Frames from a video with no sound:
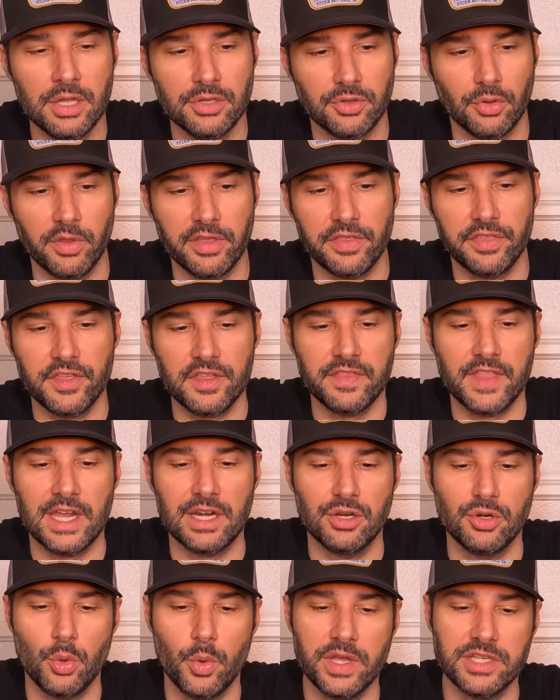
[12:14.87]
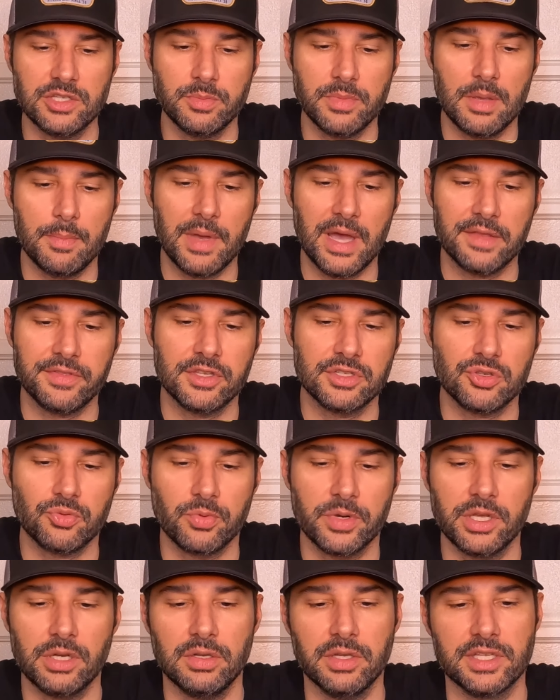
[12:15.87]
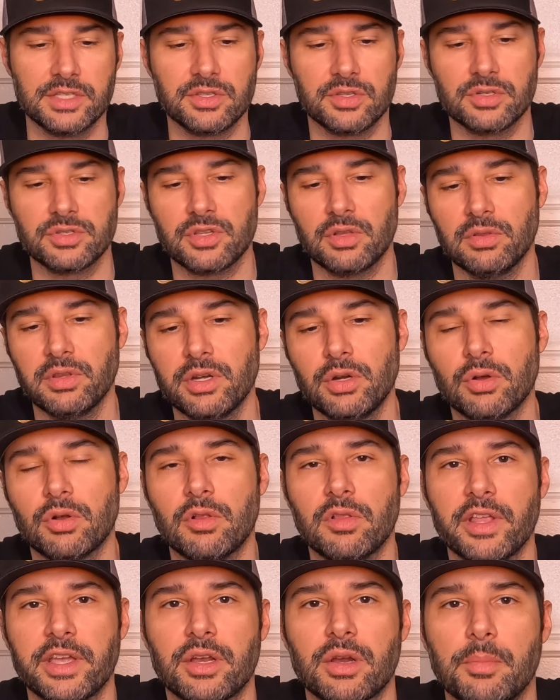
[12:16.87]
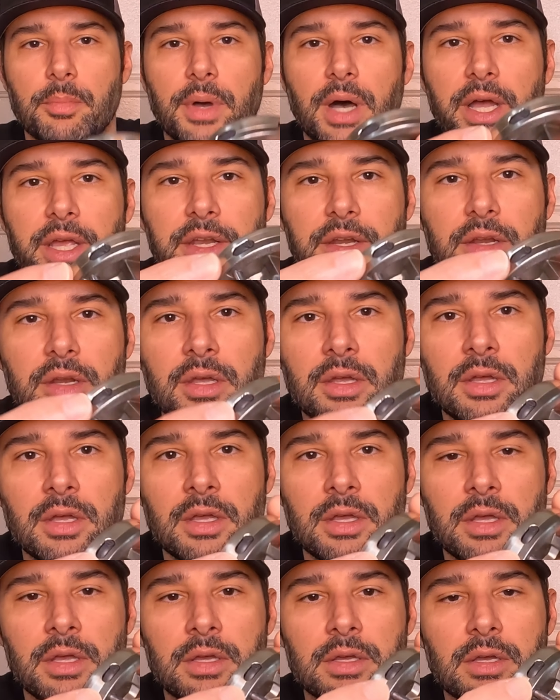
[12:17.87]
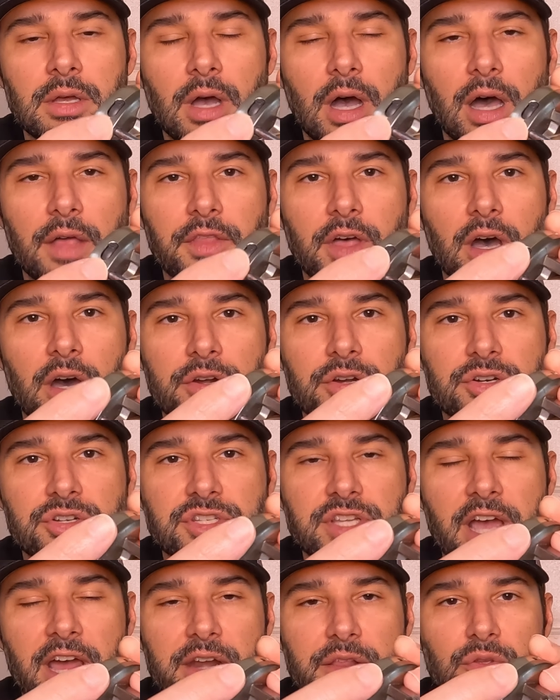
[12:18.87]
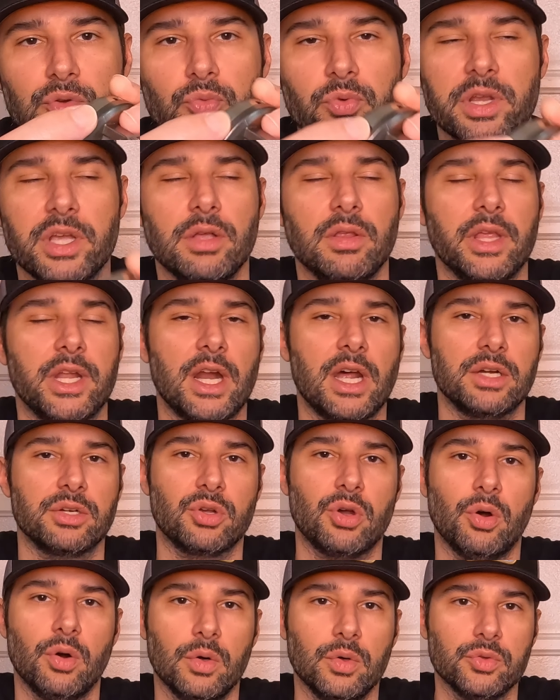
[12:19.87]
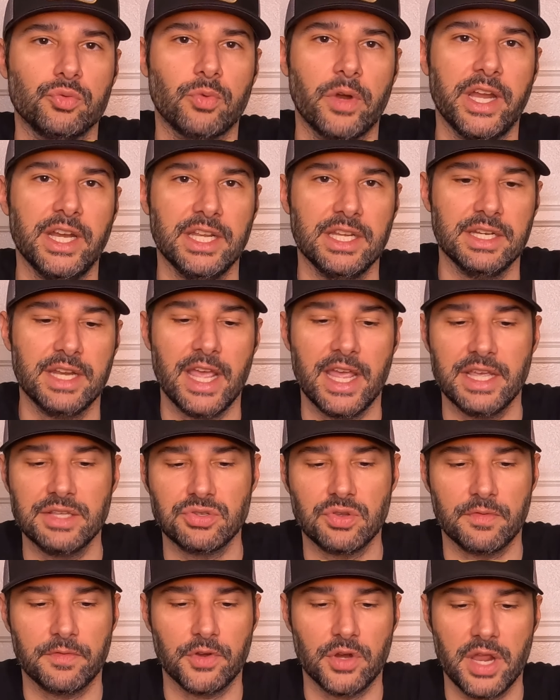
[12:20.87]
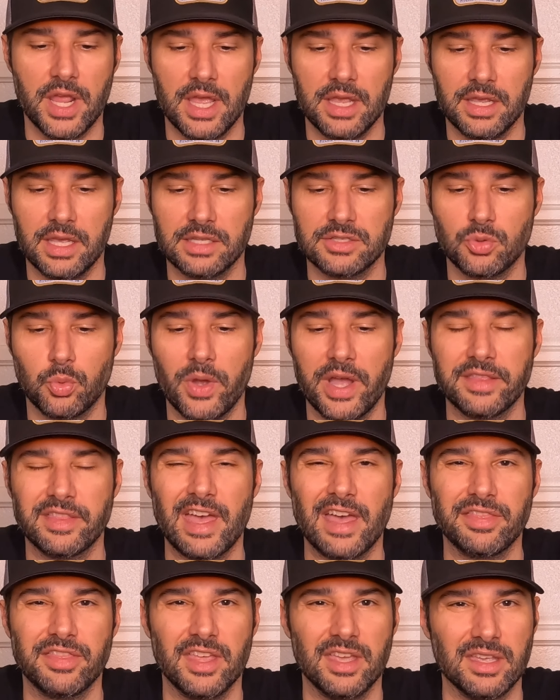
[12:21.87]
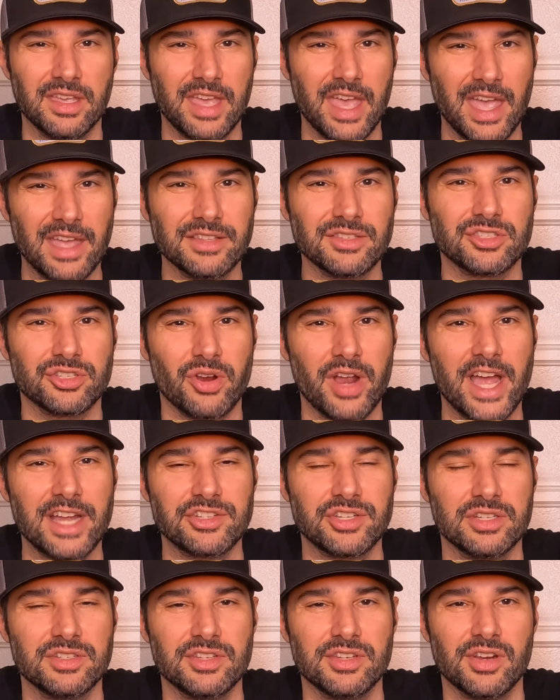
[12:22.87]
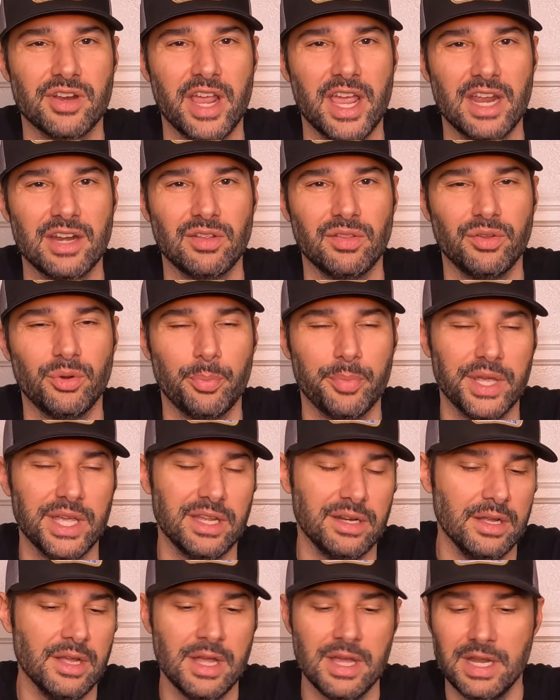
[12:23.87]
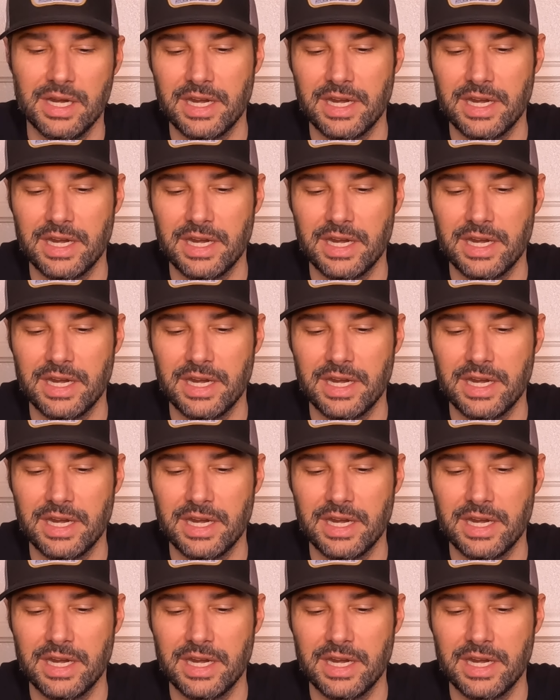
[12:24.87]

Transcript: The only thing that annoys me about this reel is there's a little clicker button on the underside of the reel, and on cold, rainy days, or if your hand gets wet, that thing can scratch into your hand a little bit.